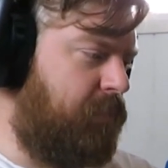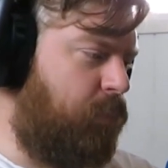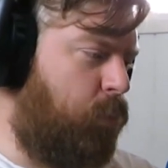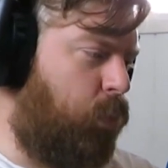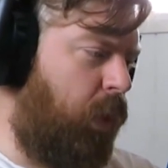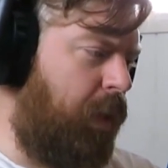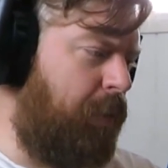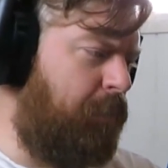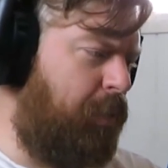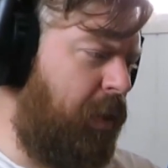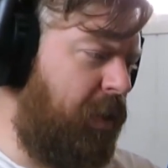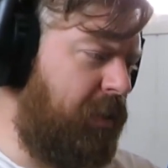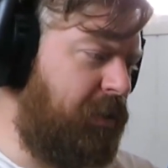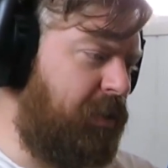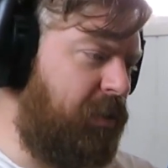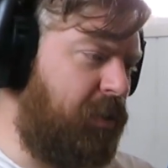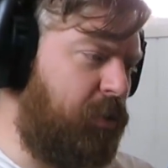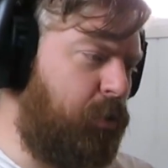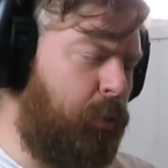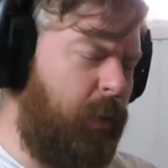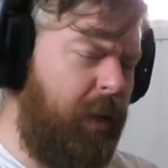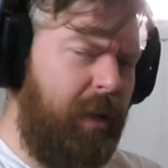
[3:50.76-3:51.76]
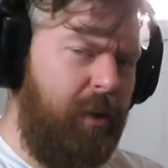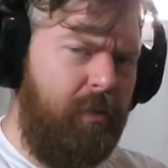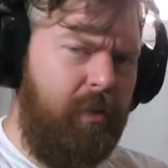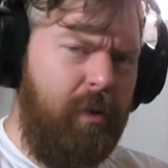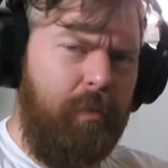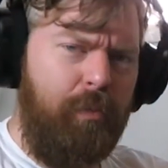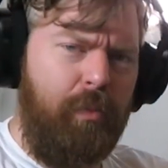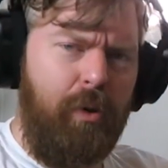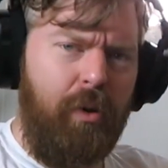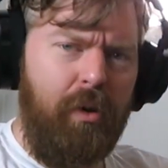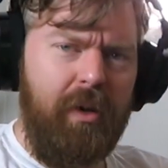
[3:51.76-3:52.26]
one person on Twitter
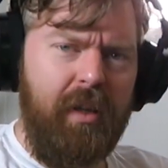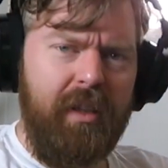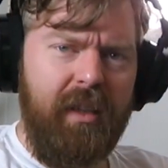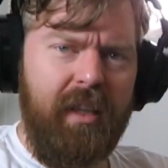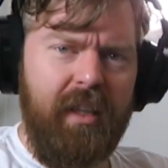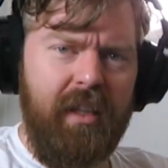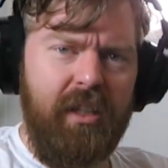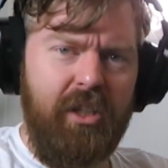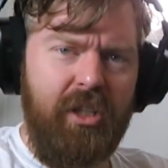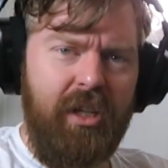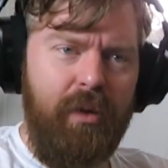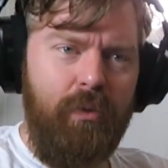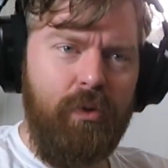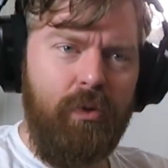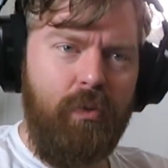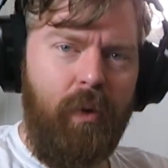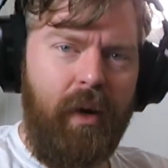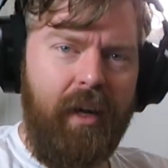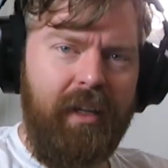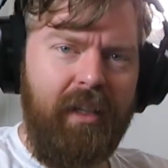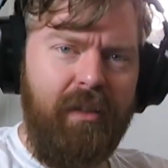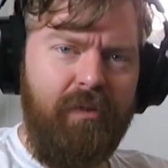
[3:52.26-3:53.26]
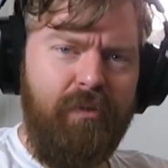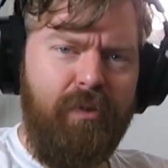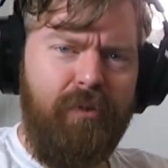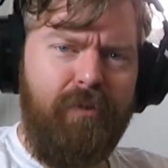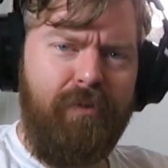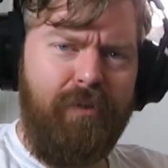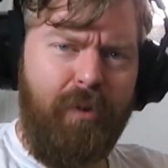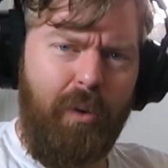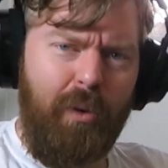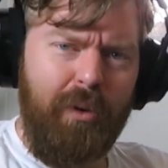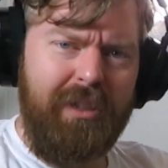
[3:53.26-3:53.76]
reported that she was waiting for
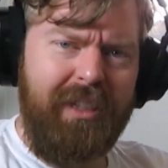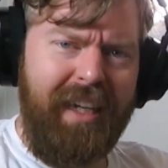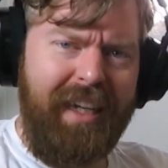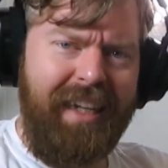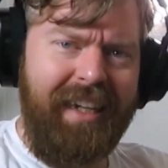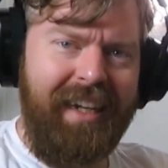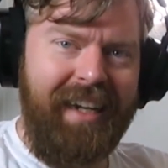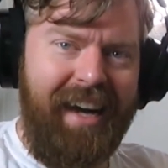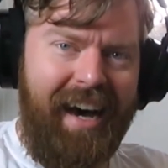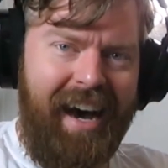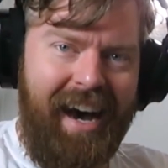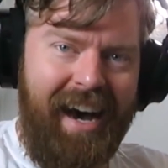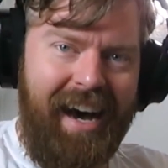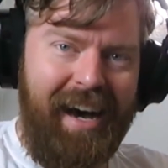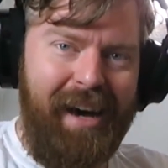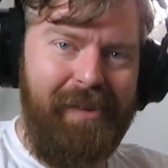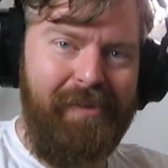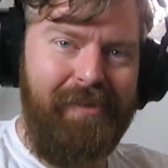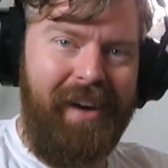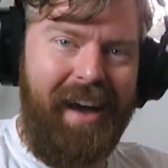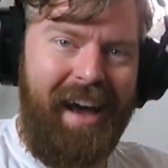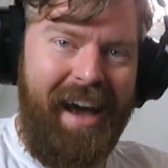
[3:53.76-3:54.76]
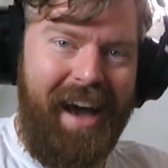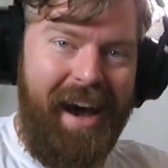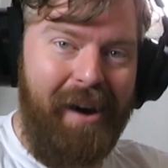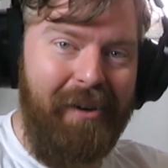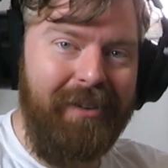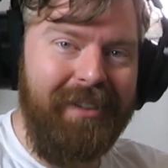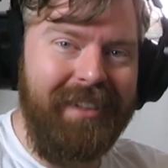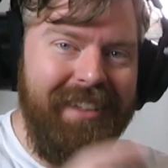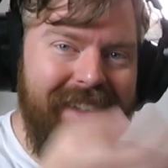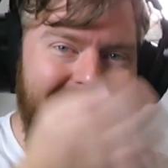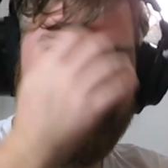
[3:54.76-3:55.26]
14.5
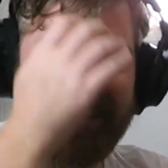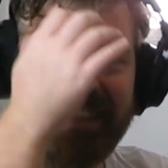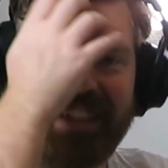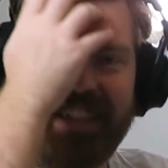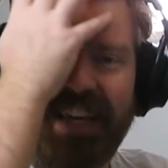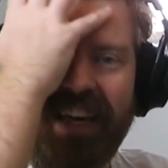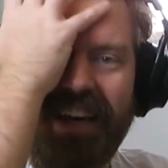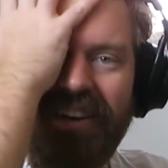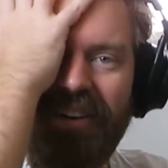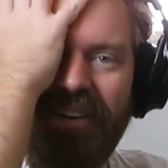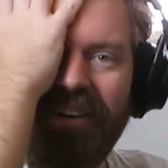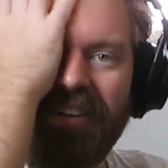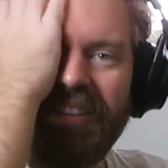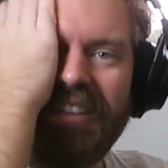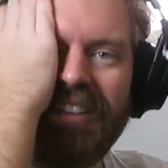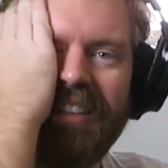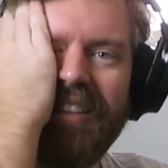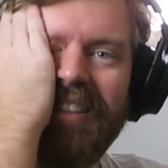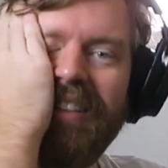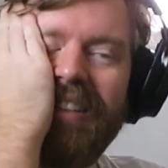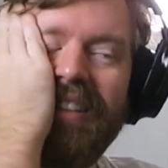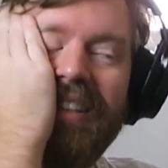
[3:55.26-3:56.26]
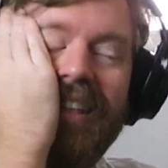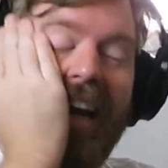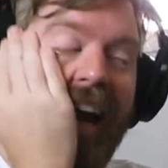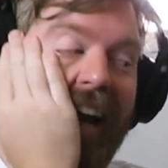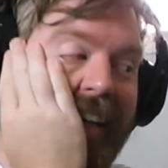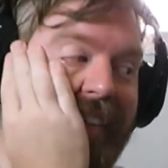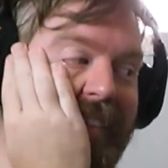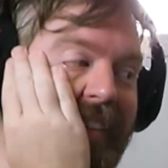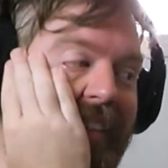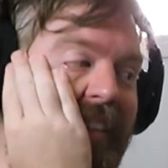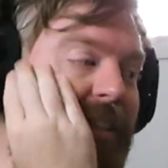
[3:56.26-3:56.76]
hours to get on
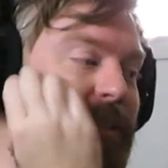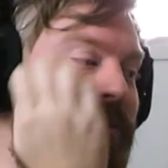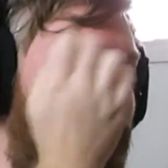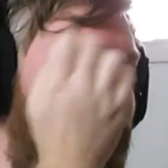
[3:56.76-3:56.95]
Hagrid's,